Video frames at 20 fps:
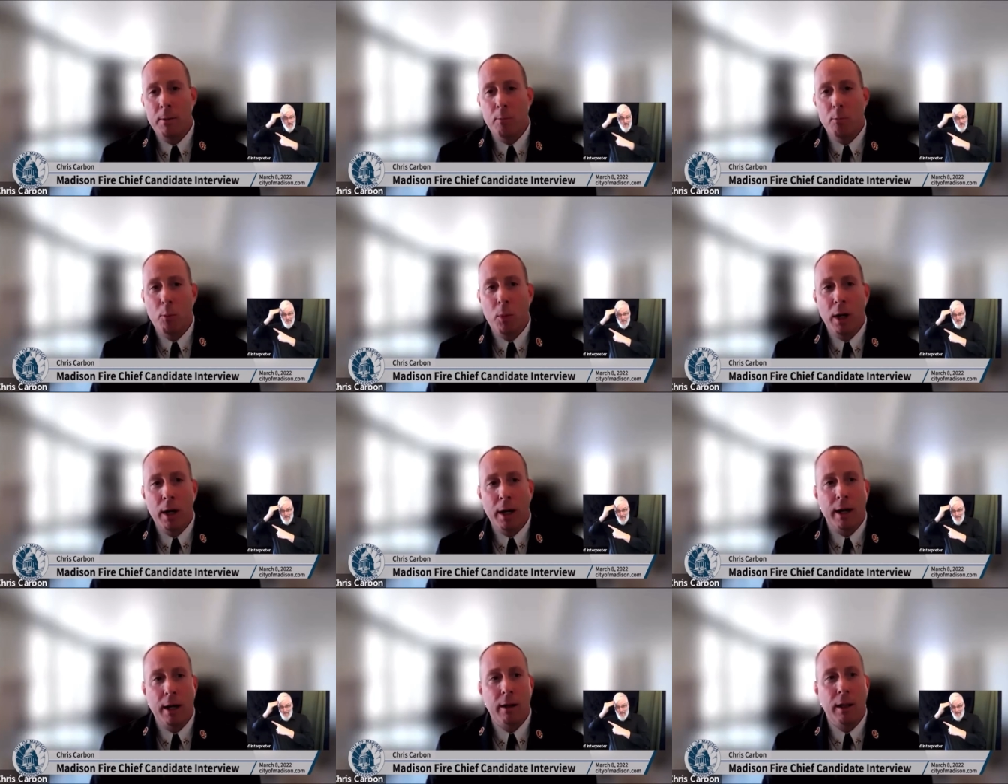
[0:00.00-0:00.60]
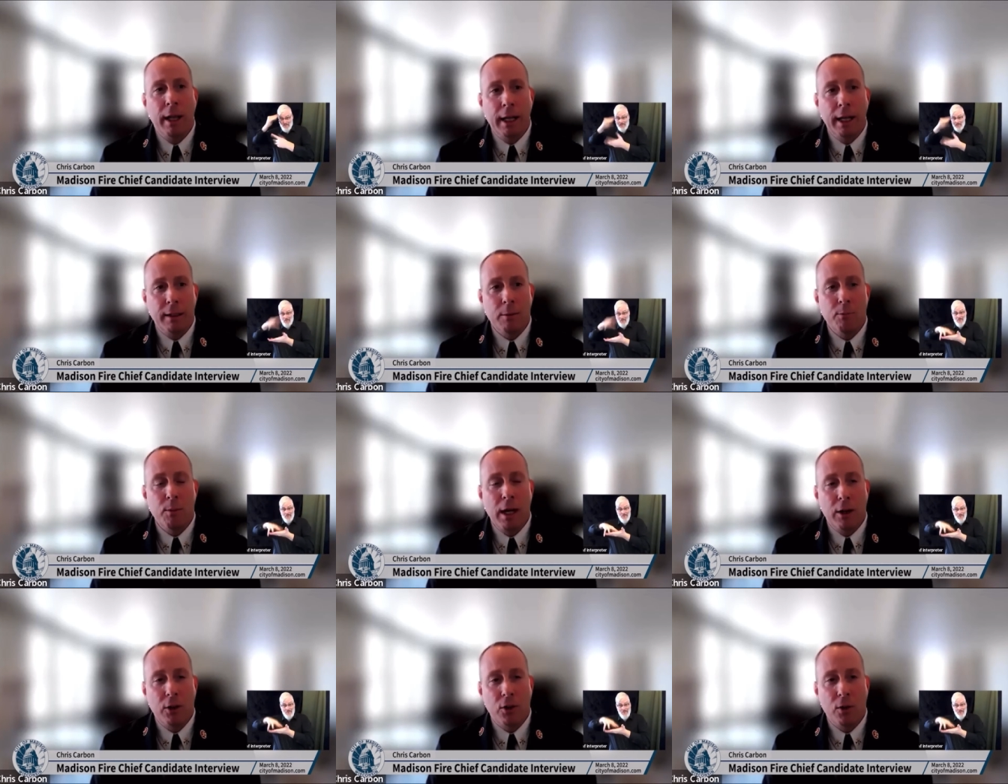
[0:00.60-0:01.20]
but I'd like to
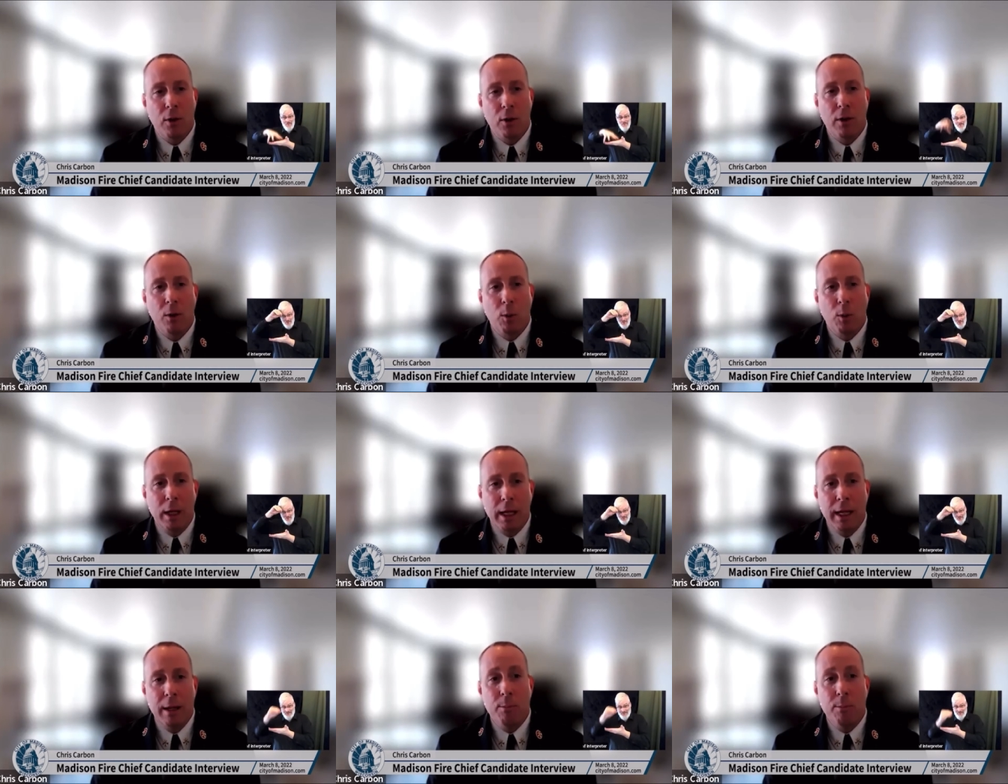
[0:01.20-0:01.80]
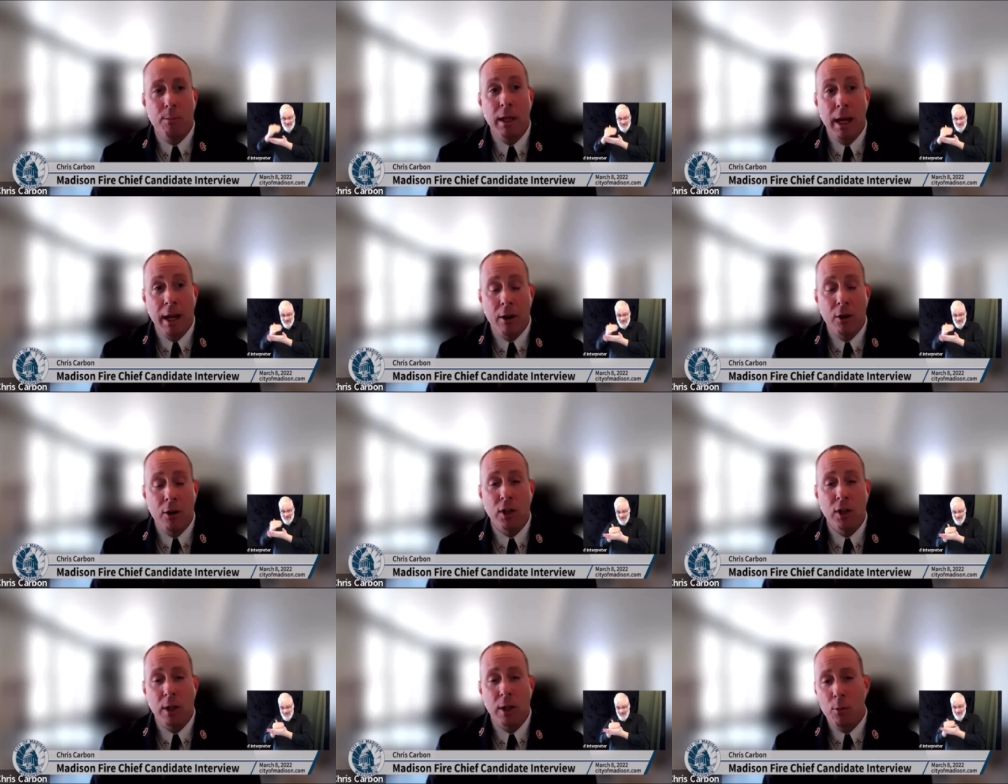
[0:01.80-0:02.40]
make sure that we keep the
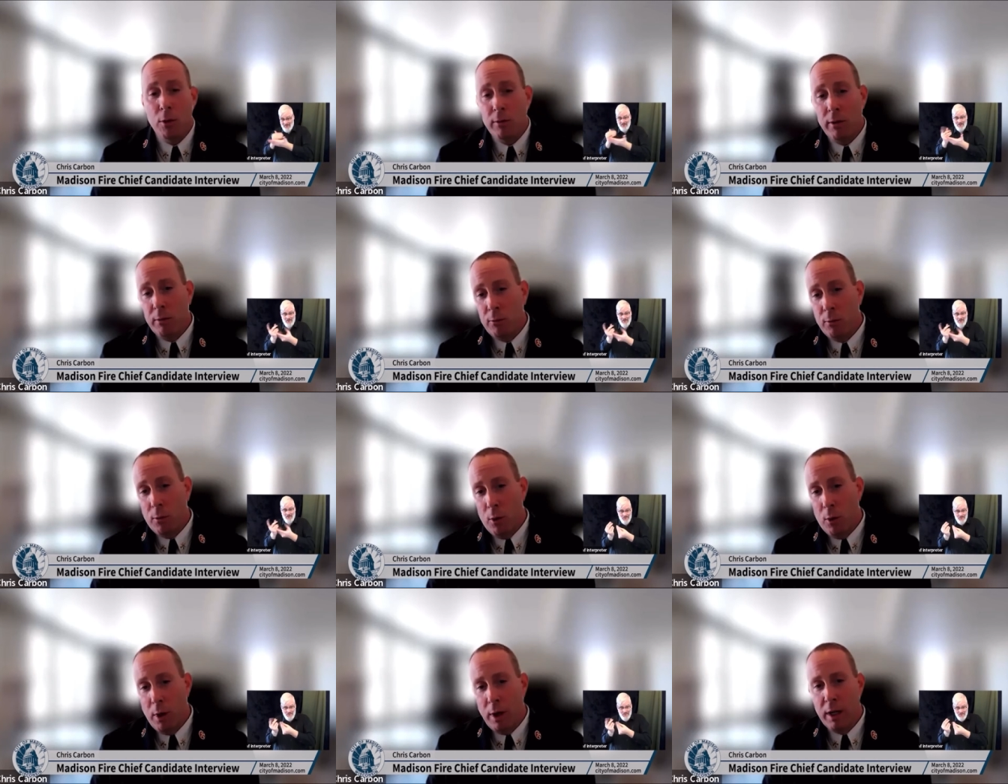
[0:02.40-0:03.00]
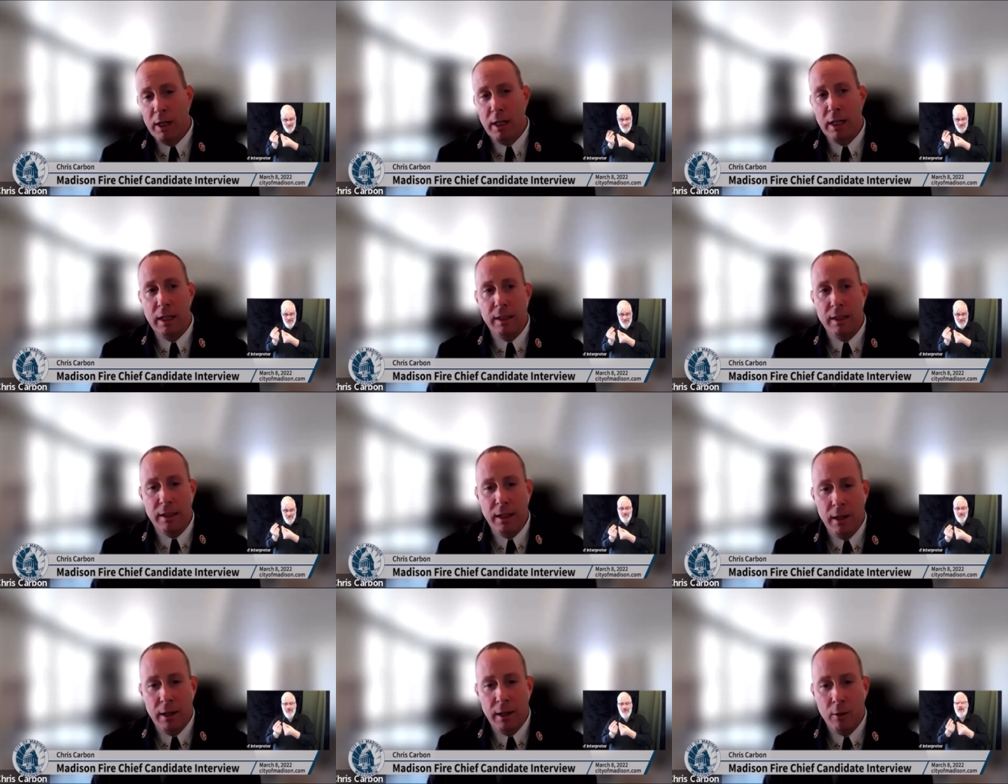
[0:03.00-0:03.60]
energy moving forward and
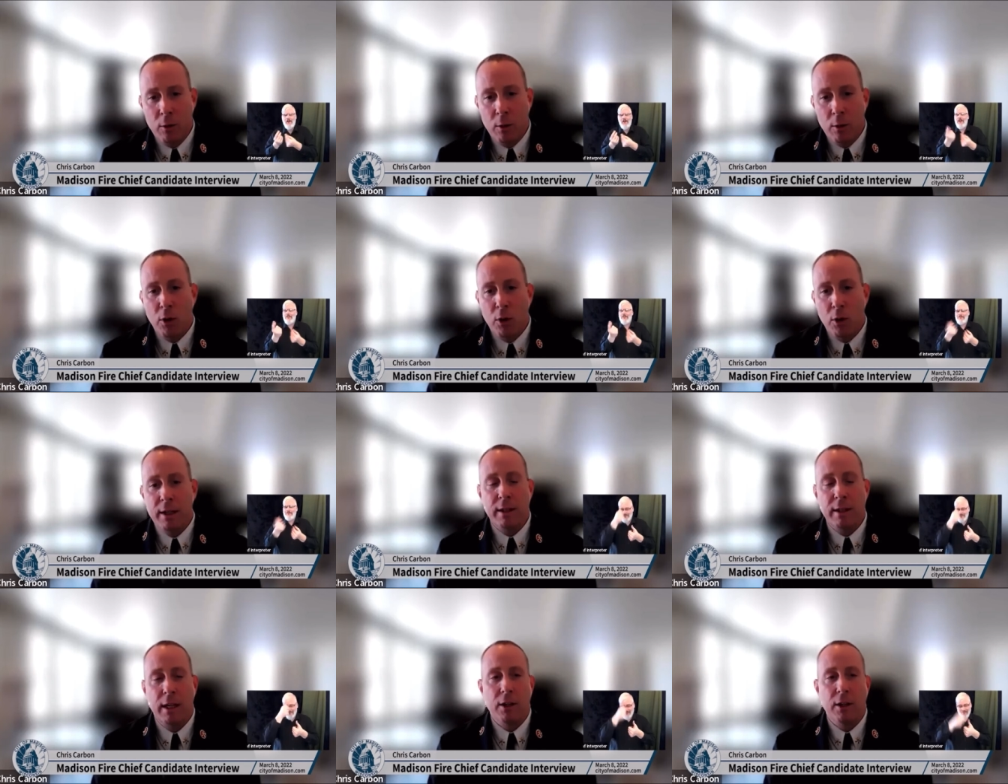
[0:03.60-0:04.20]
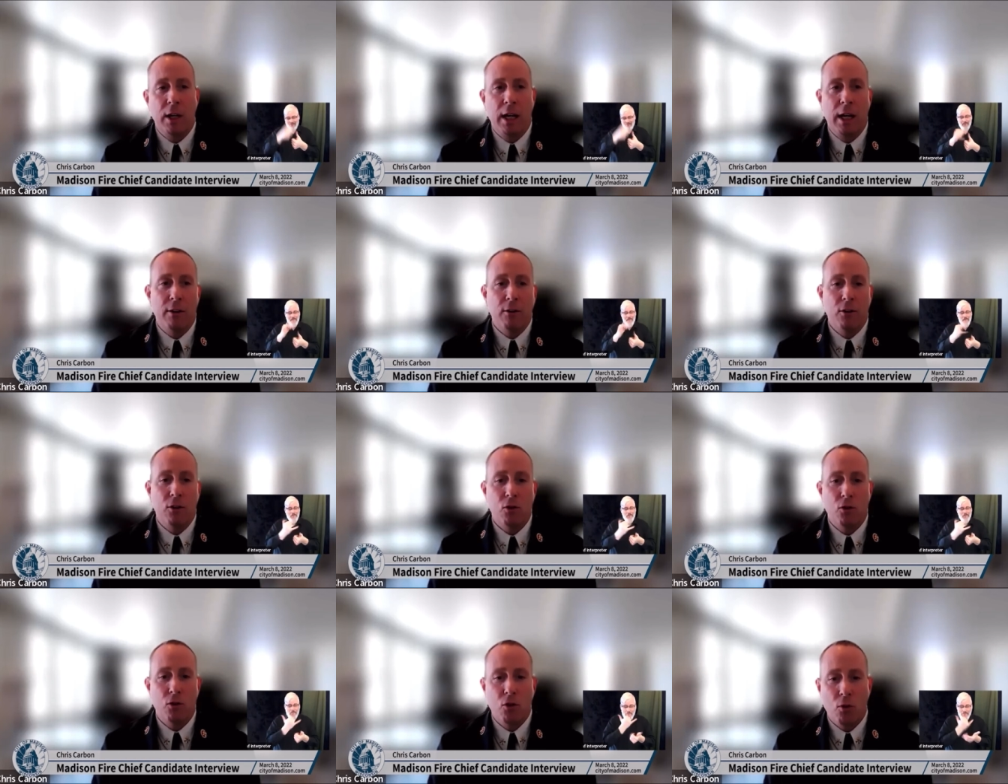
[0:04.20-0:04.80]
continue to embrace that
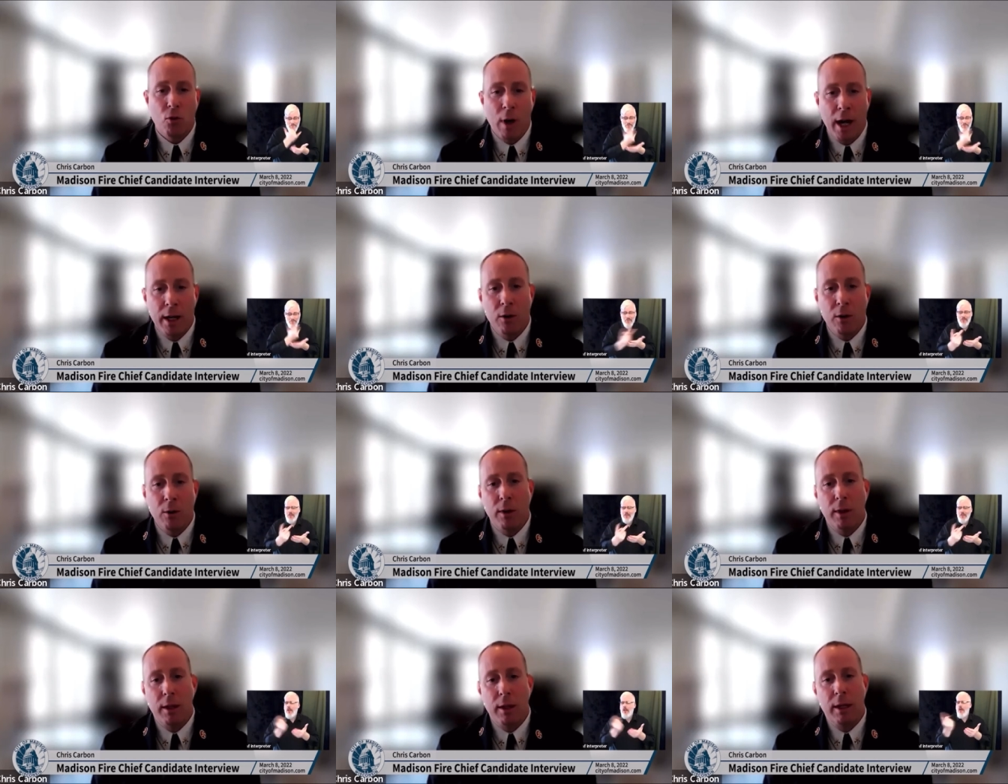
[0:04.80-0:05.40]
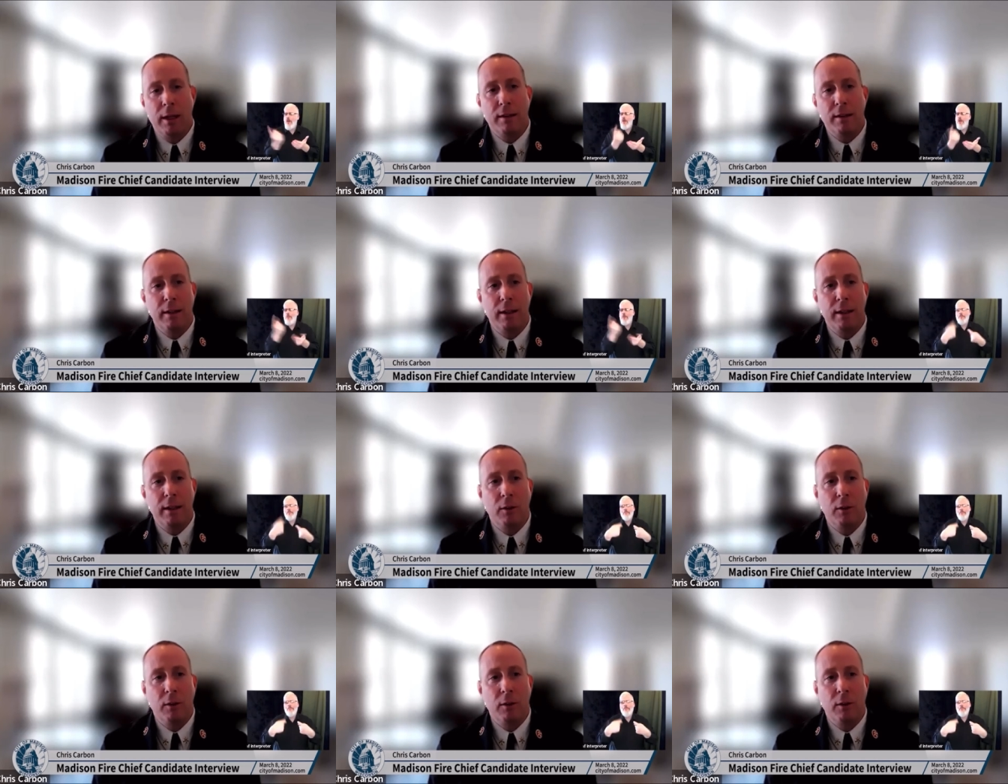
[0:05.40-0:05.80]
change, try new things, and